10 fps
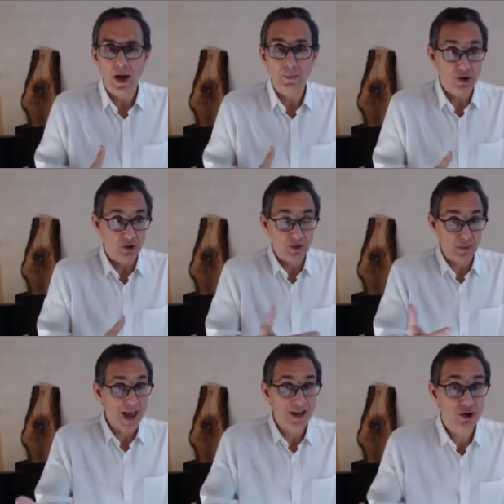I mean, you're a
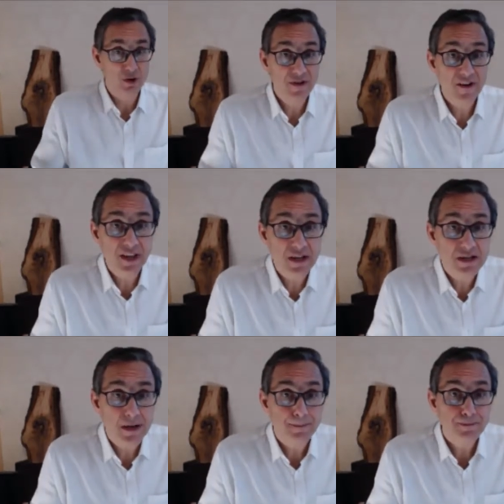man in your
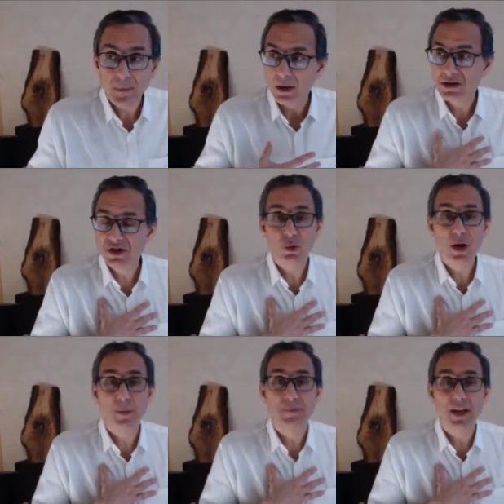50s, and this is what
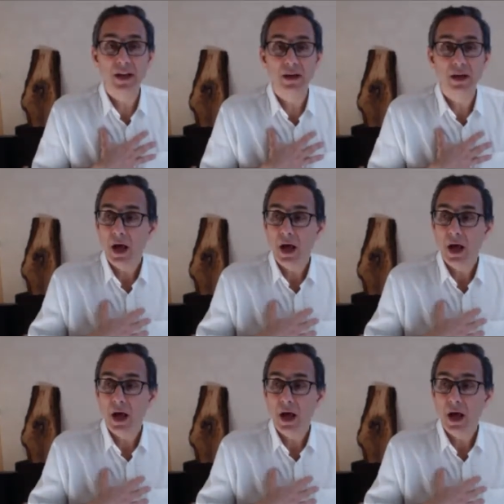I'm thinking.